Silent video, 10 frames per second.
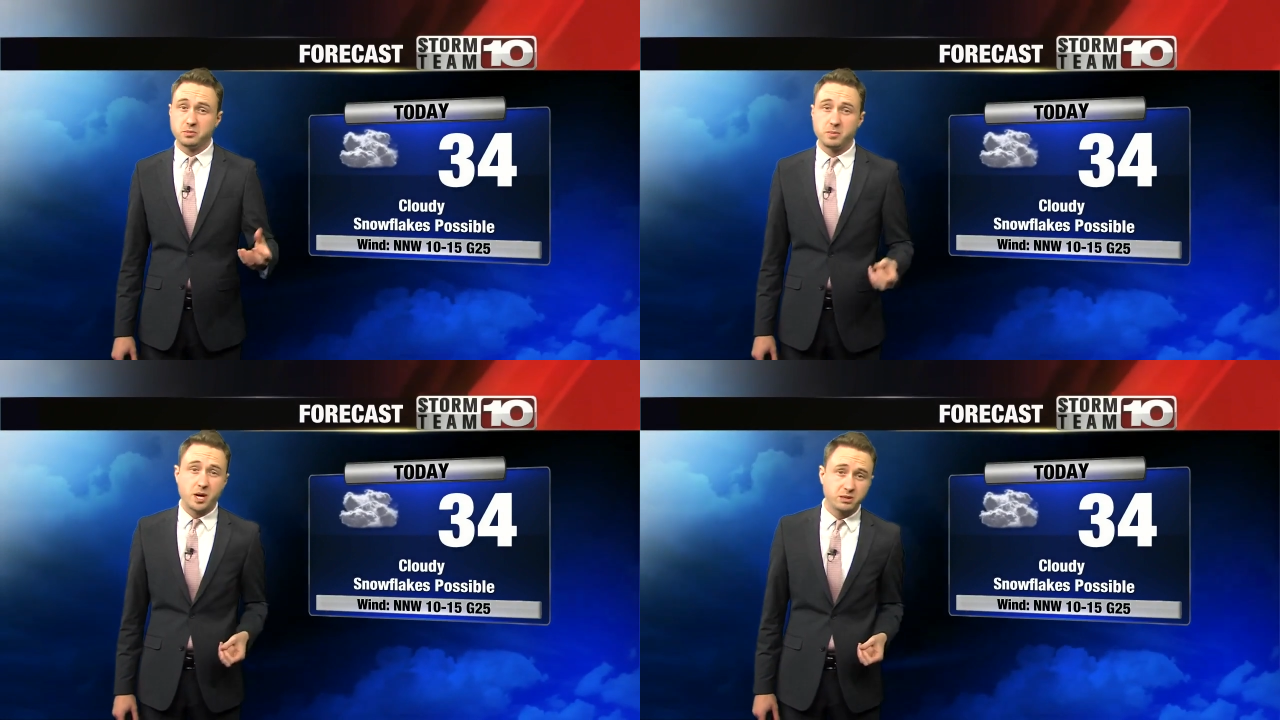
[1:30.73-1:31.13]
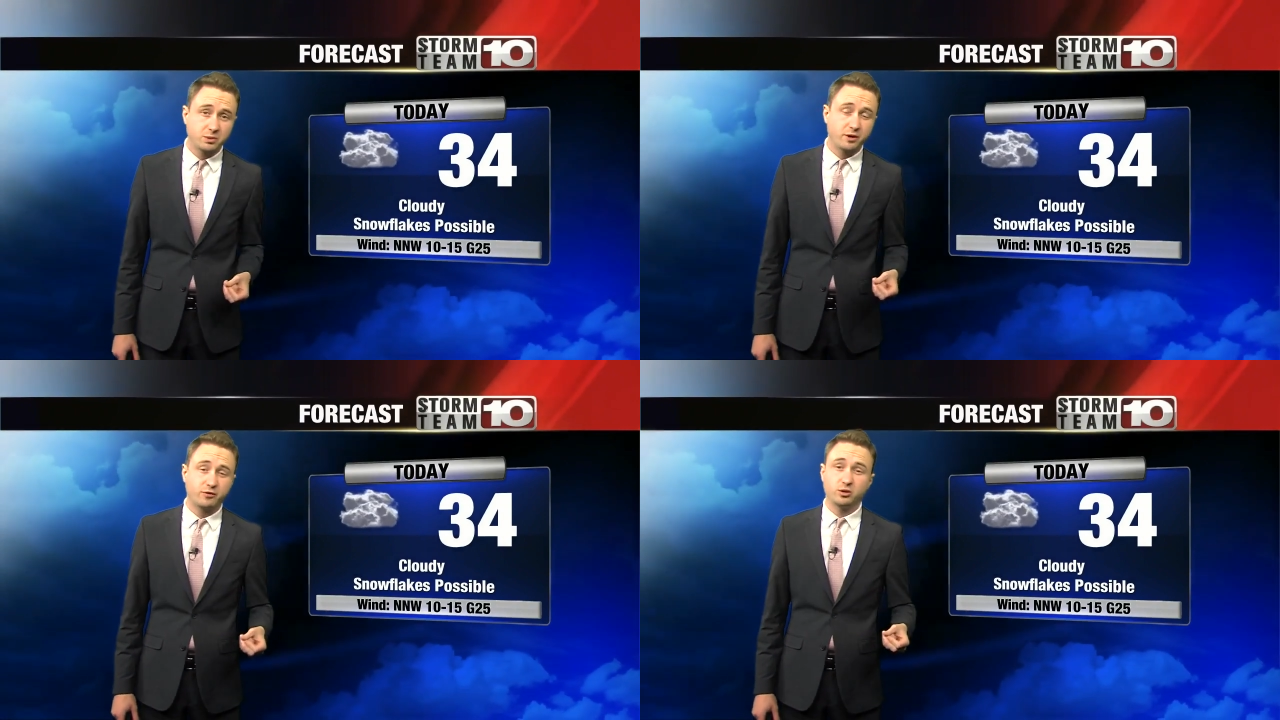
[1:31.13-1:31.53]
to be possible
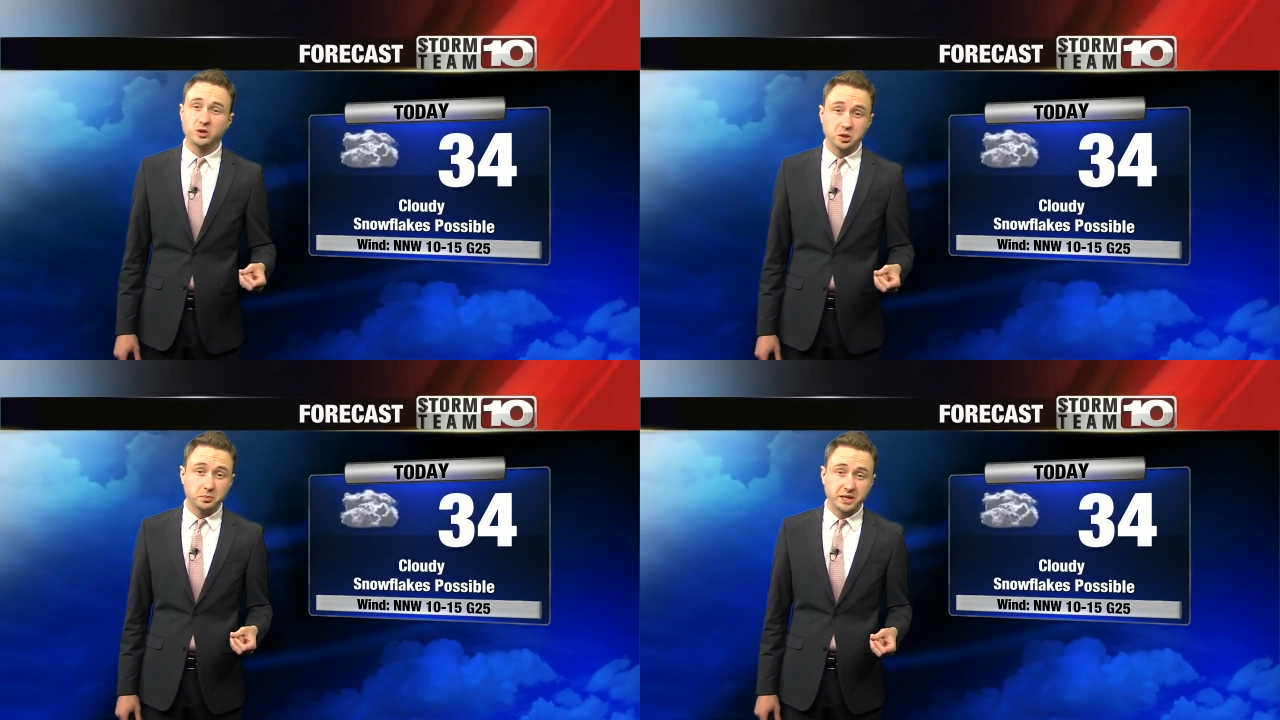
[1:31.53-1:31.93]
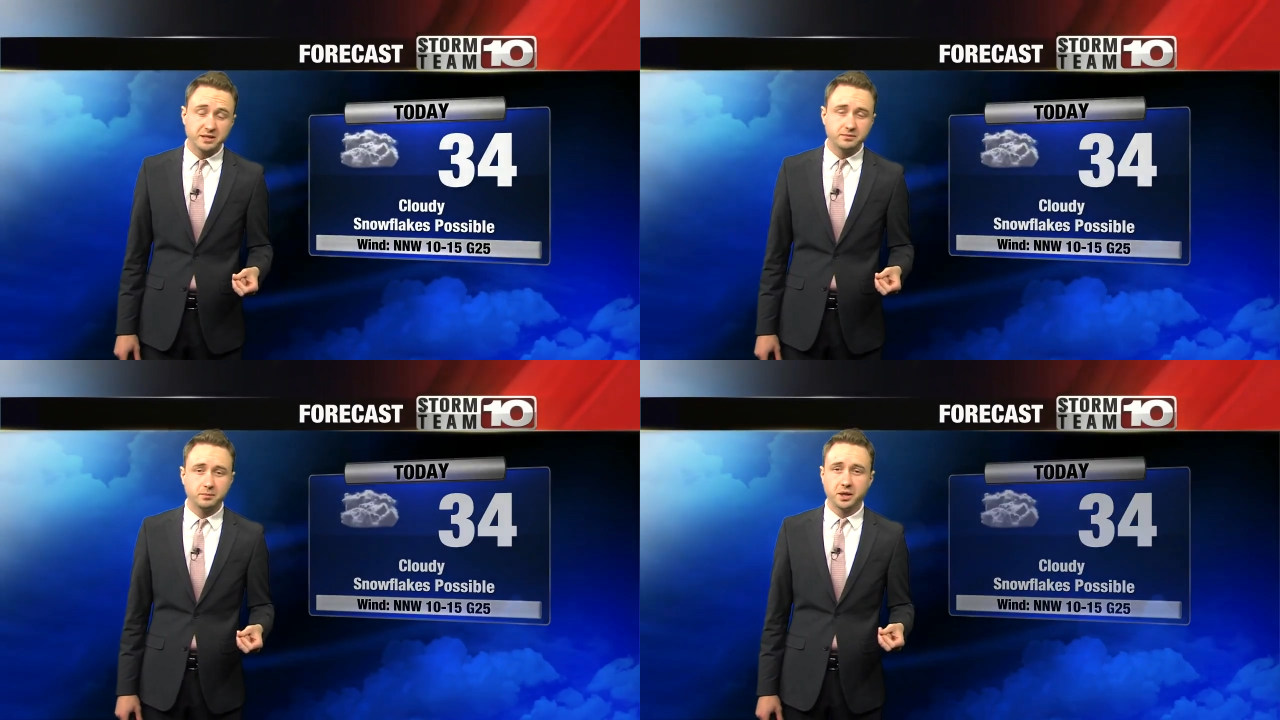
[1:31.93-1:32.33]
here for a little
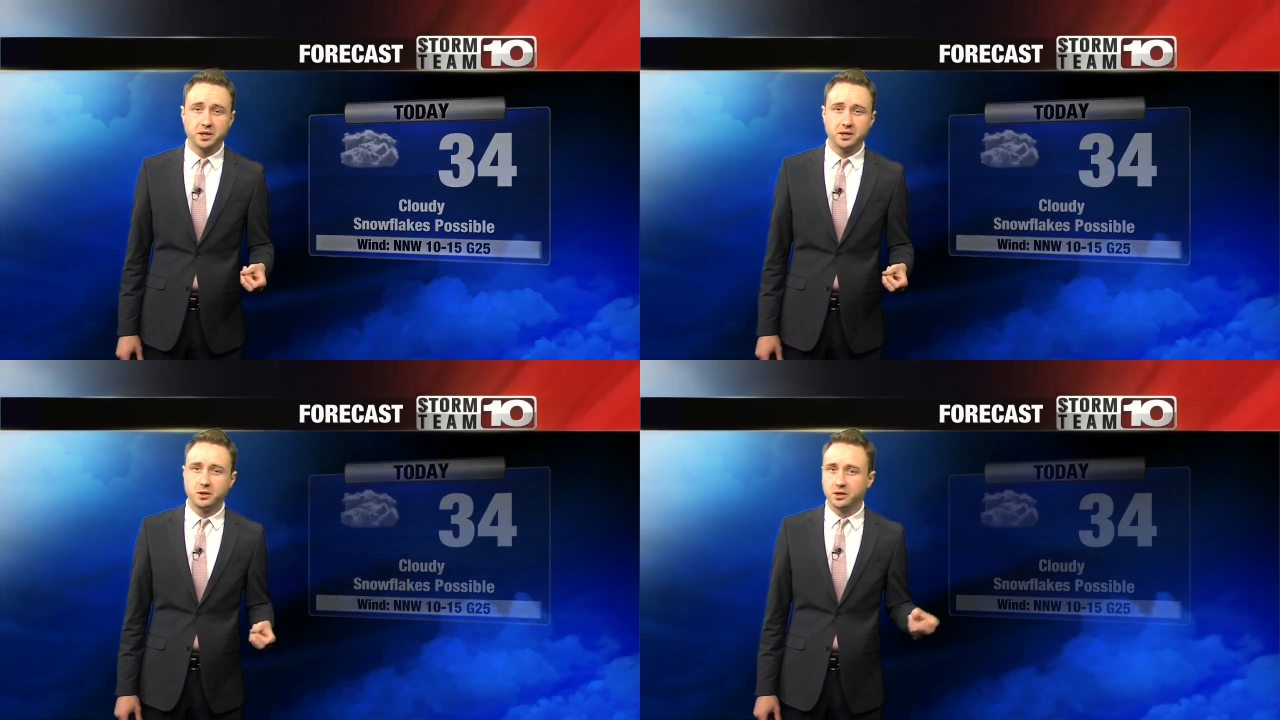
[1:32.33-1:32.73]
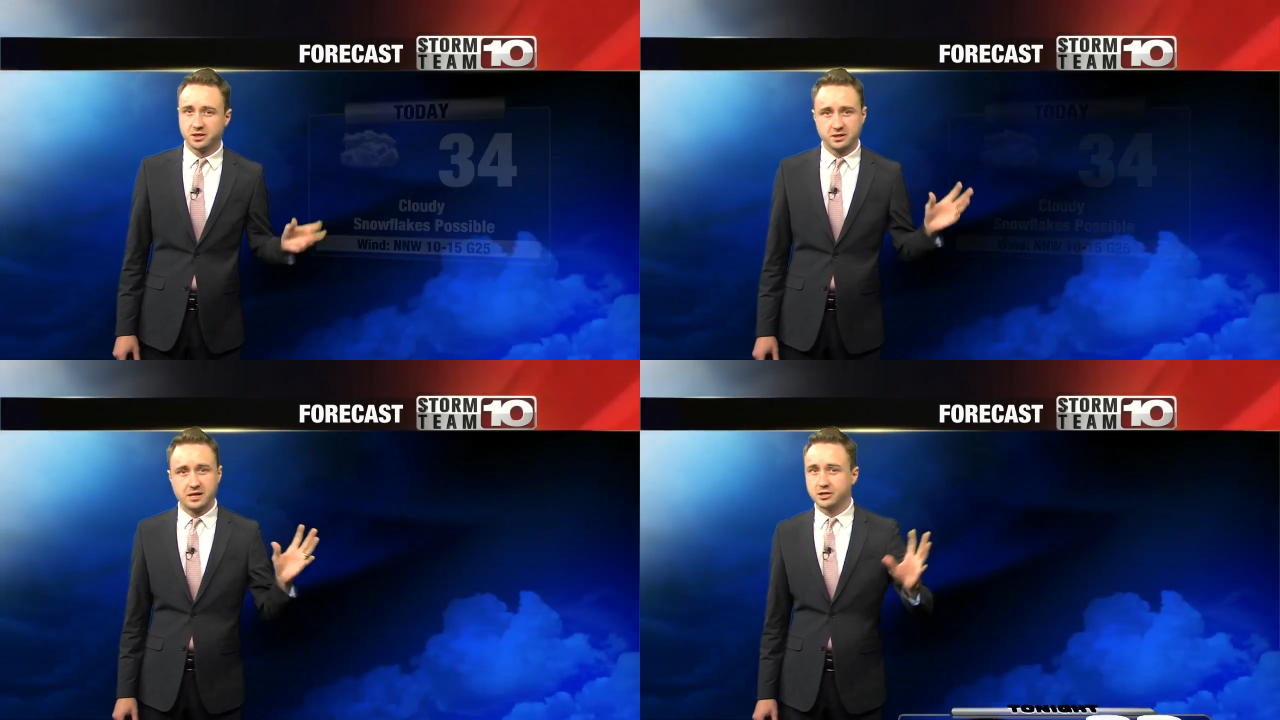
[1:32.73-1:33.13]
bit, but you know the
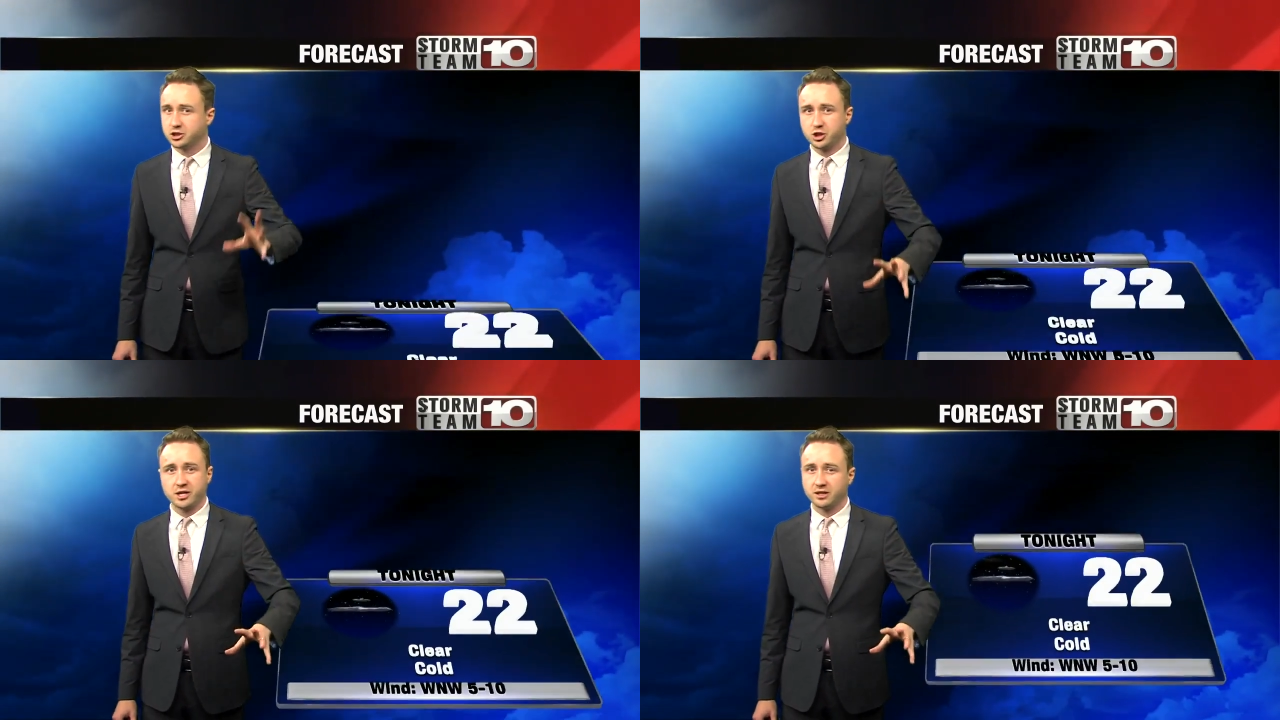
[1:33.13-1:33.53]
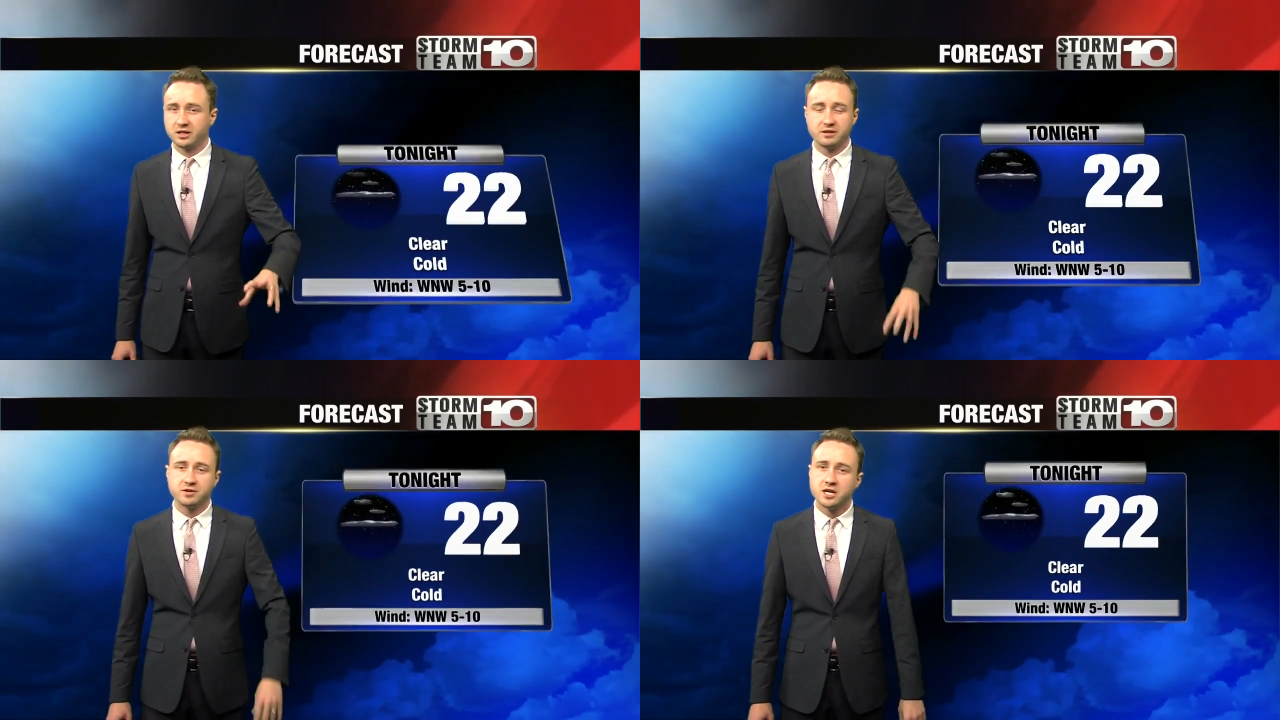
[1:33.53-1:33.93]
clouds are trying to
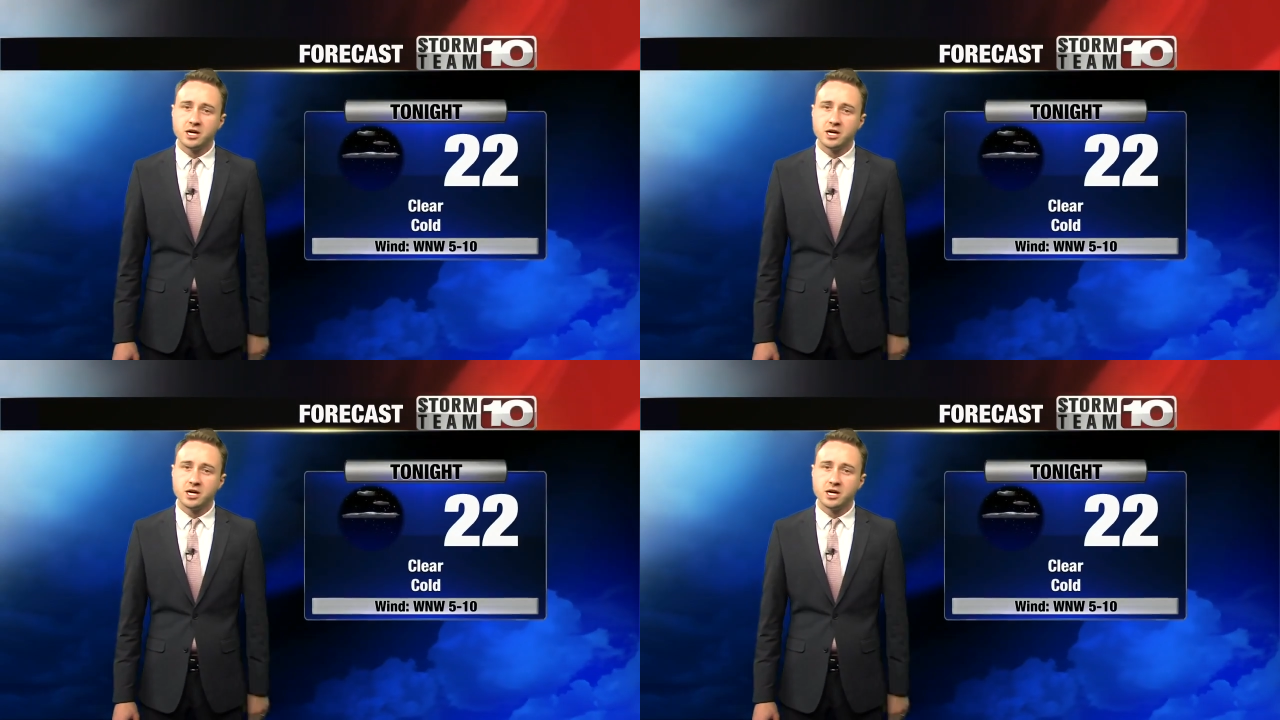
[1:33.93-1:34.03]
leave.